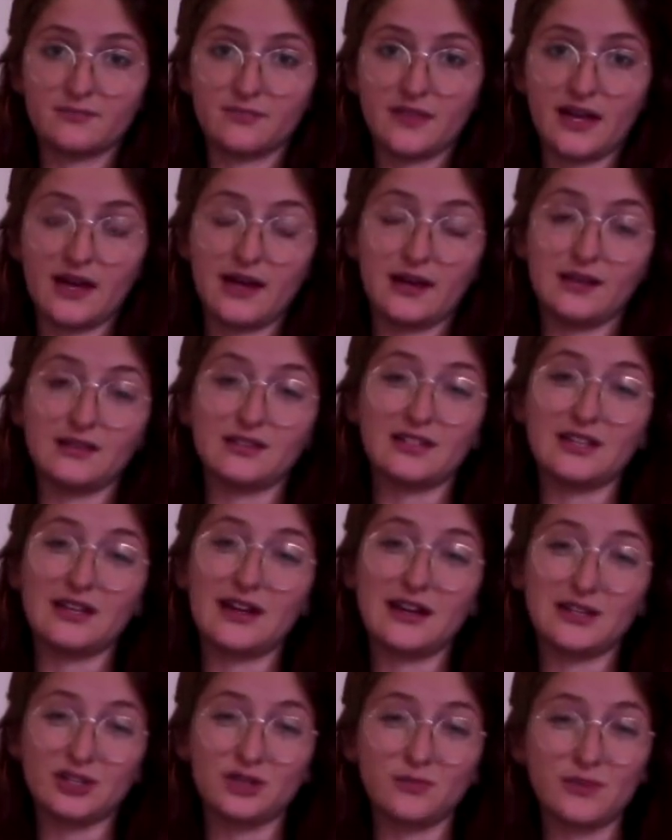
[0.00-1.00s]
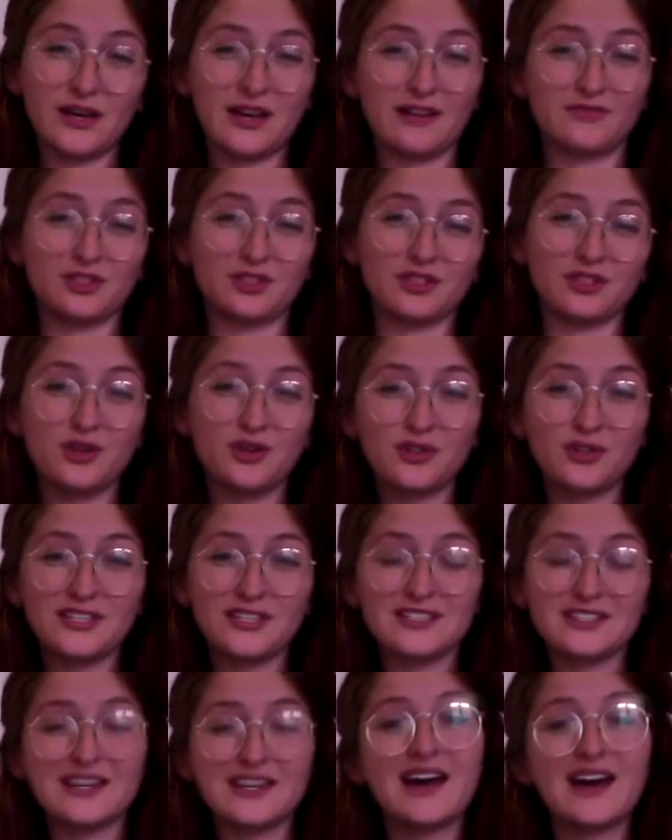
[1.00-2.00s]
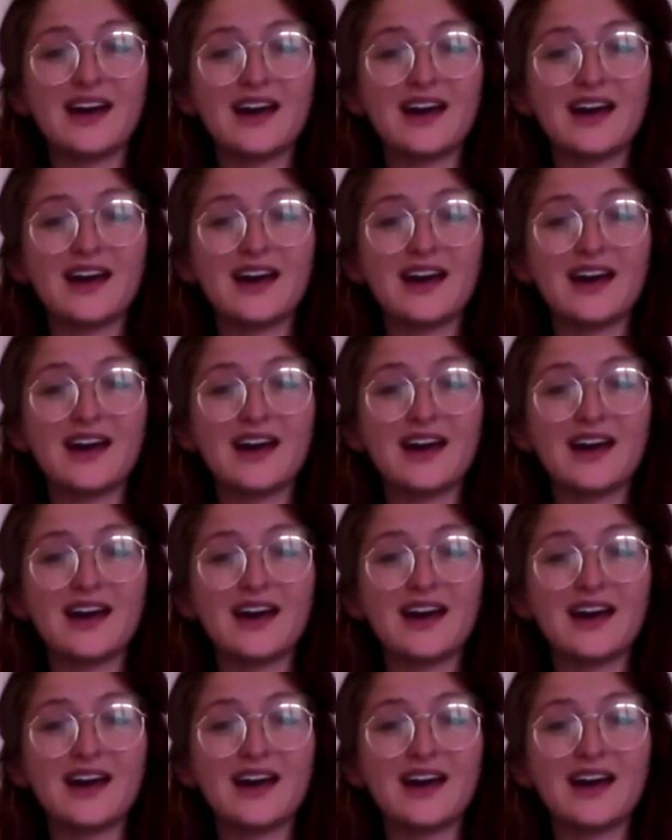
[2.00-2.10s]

And as you may have just noticed,